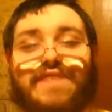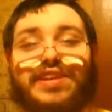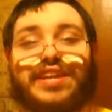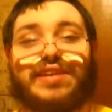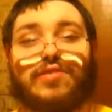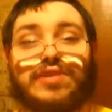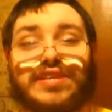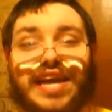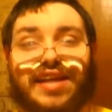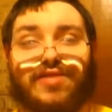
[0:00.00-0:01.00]
even did a little
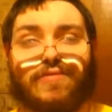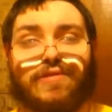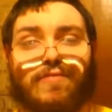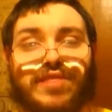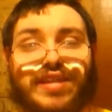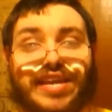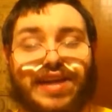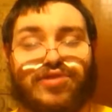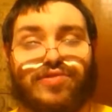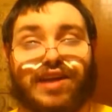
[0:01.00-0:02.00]
test run with it
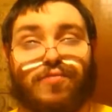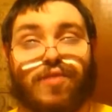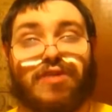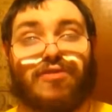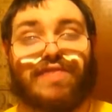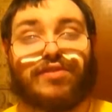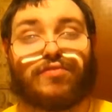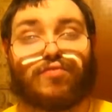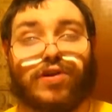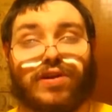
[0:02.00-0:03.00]
yesterday where I left
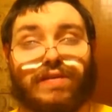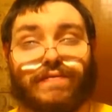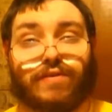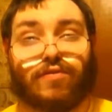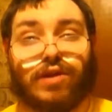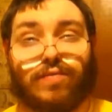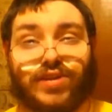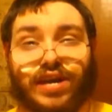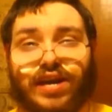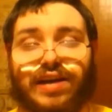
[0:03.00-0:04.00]
it running for a long
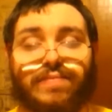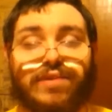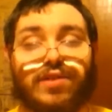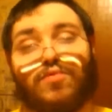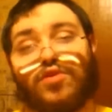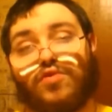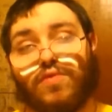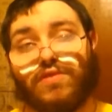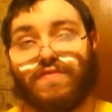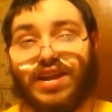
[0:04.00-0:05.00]
time,
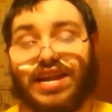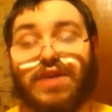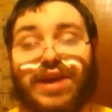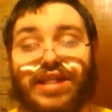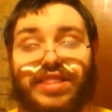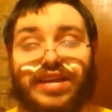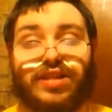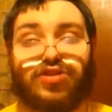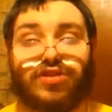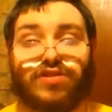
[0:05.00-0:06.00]
recorded a video, and
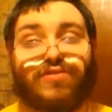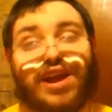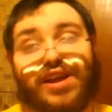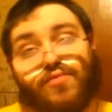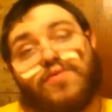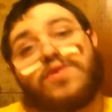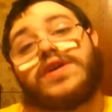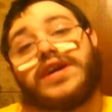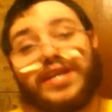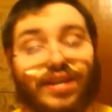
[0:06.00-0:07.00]
then just let it
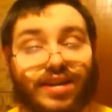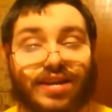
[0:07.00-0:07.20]
run.